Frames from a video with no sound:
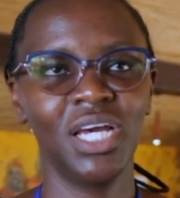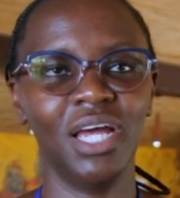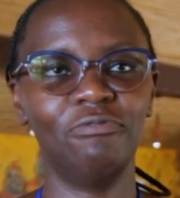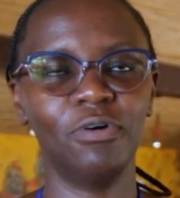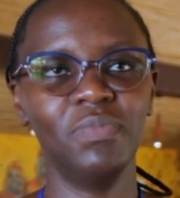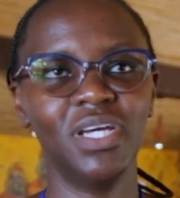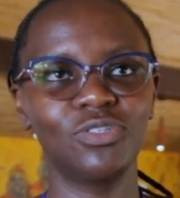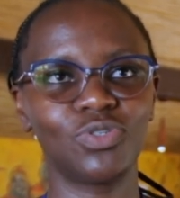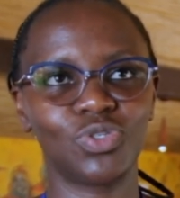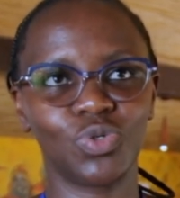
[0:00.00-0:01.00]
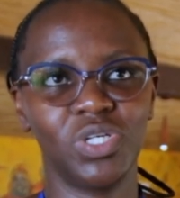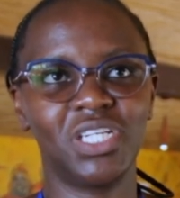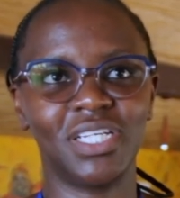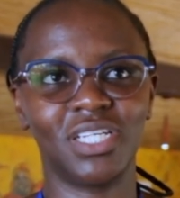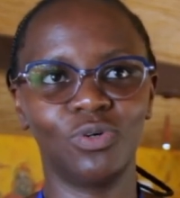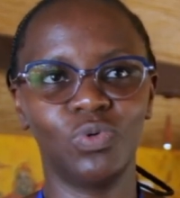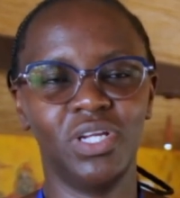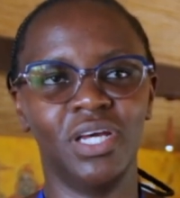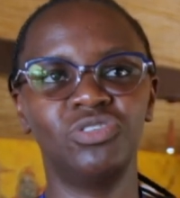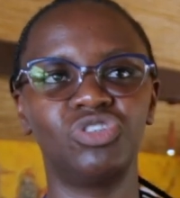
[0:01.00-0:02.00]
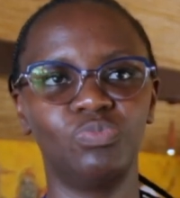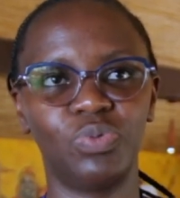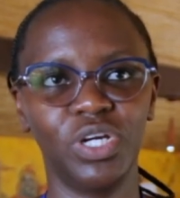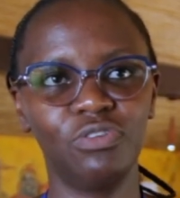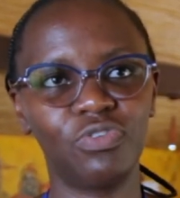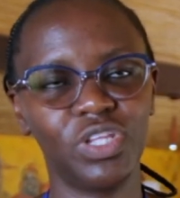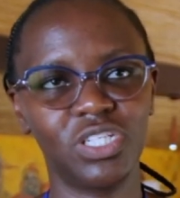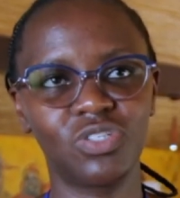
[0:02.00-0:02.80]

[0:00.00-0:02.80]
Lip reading: And for me, I also saw it as a good entry point for the